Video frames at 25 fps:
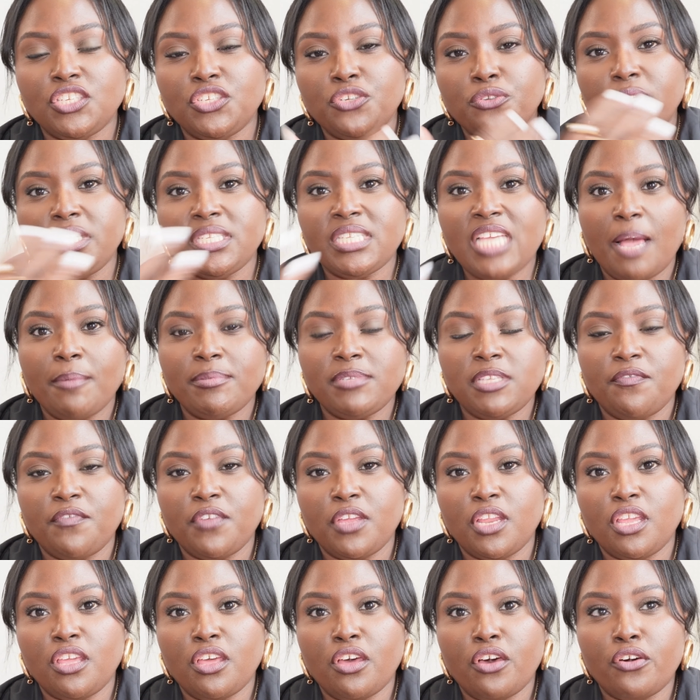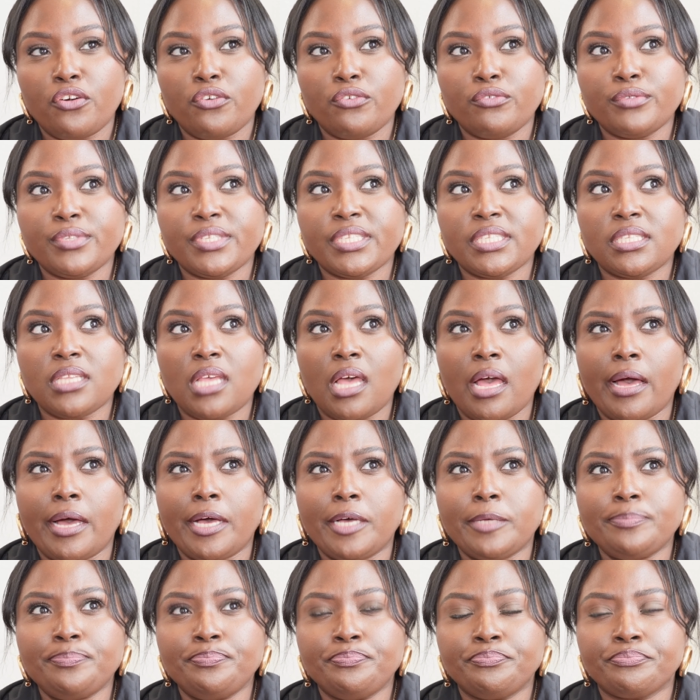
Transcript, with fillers: do these types of videos um,